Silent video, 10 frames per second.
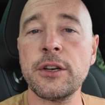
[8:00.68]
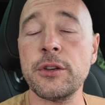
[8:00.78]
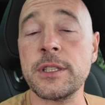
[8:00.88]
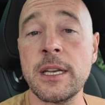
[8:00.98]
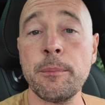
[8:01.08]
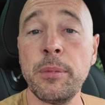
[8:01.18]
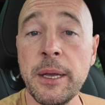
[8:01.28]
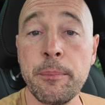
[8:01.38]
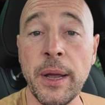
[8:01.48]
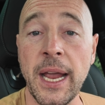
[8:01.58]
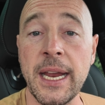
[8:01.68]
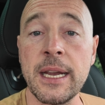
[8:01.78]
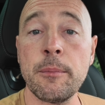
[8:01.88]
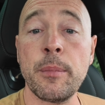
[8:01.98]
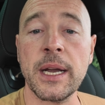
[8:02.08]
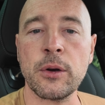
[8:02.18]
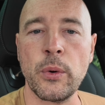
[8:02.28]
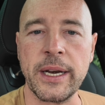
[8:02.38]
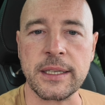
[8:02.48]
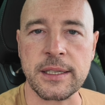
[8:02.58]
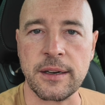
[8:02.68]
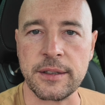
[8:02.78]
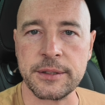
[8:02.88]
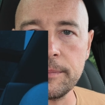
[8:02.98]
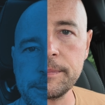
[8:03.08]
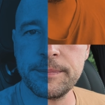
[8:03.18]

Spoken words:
to simply pay by credit card.